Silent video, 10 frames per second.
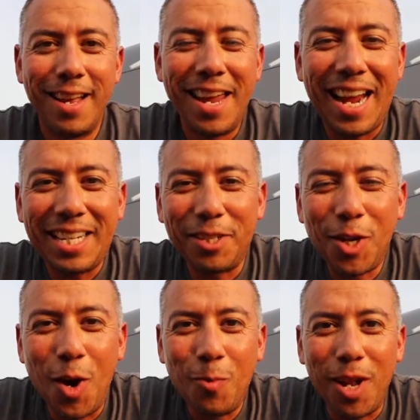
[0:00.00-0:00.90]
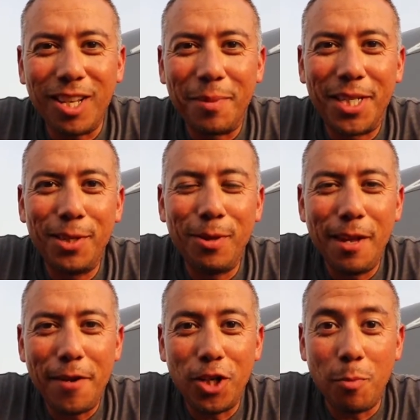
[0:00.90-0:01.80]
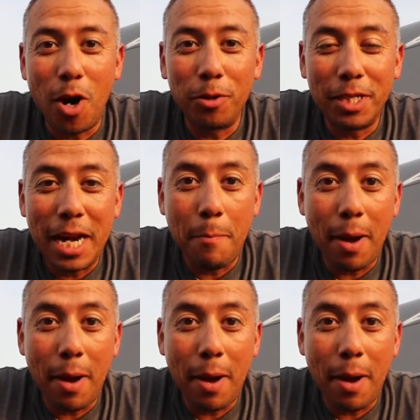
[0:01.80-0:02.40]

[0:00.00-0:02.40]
Hey guys, how's it going? Welcome to Living Tomorrow Today.